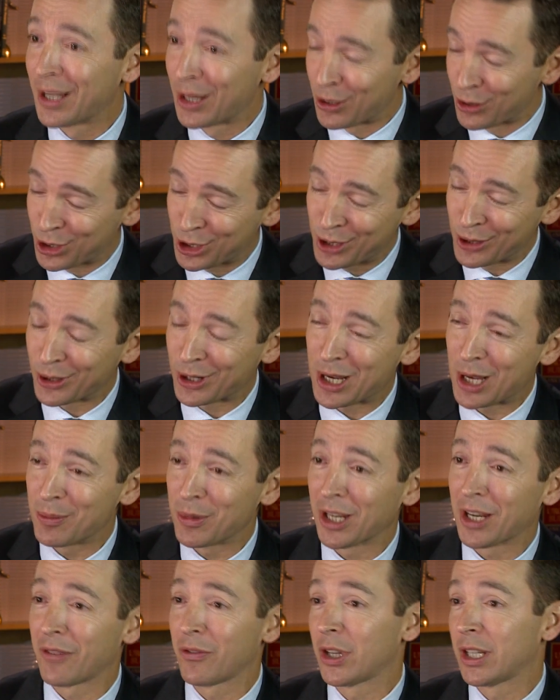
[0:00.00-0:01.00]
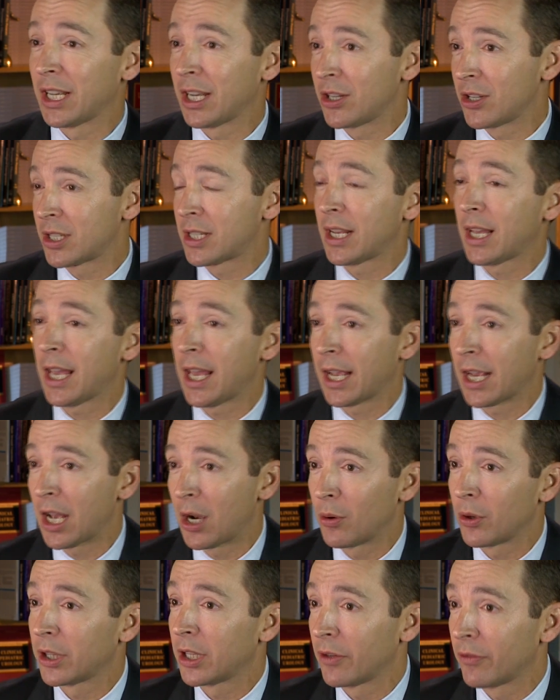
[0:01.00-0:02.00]
They're still coming every day just to hang
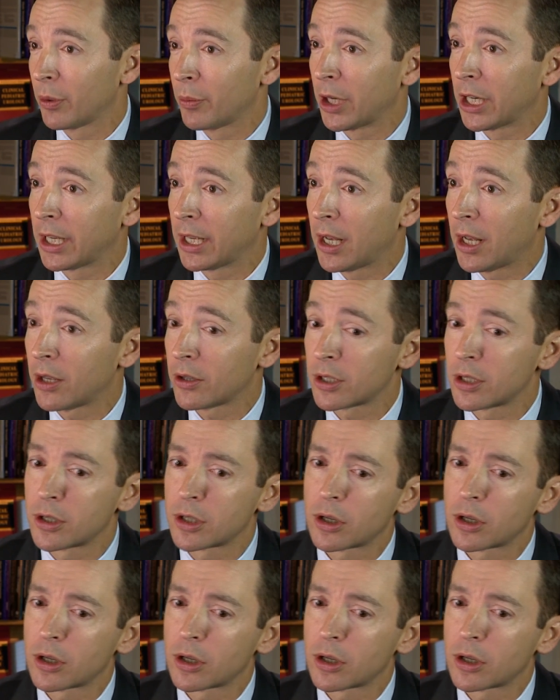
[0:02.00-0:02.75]
out with everybody else.